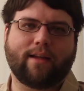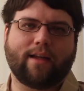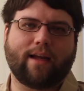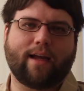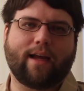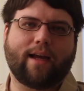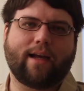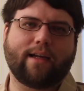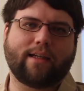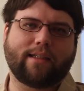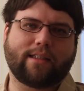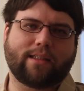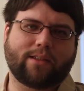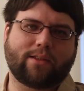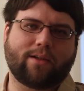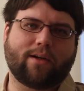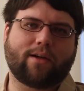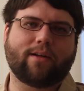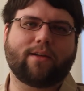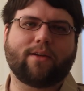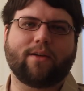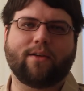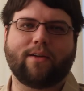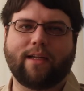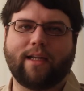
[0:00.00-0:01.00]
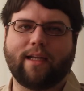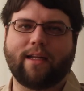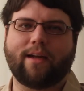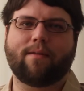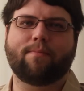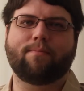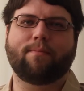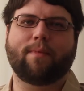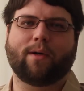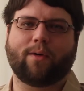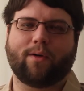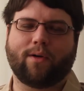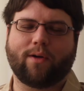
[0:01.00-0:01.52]
I start to need a
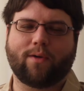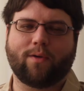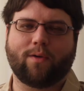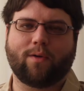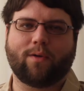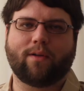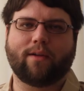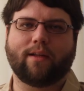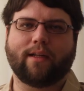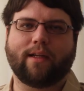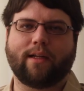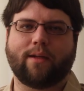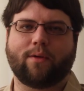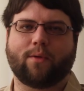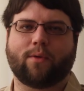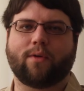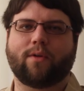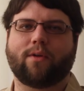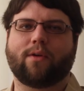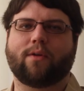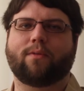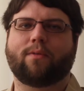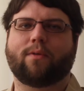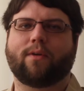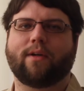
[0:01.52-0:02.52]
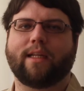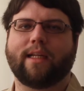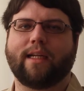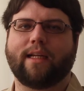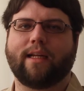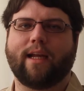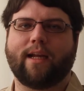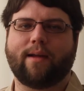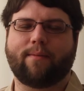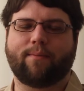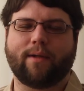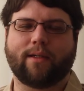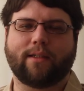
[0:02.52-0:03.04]
miracle in order for the
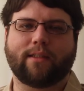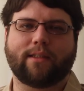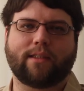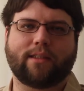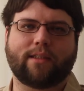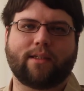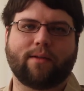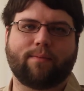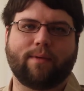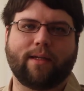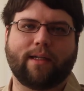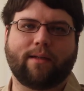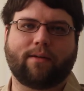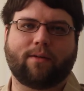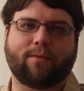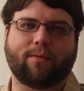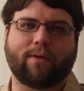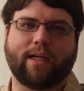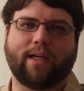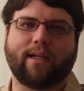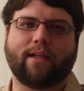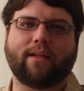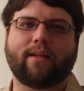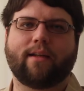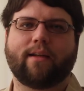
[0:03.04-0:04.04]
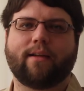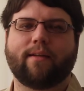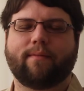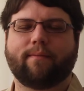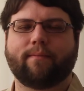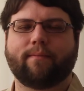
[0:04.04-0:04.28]
image to be great.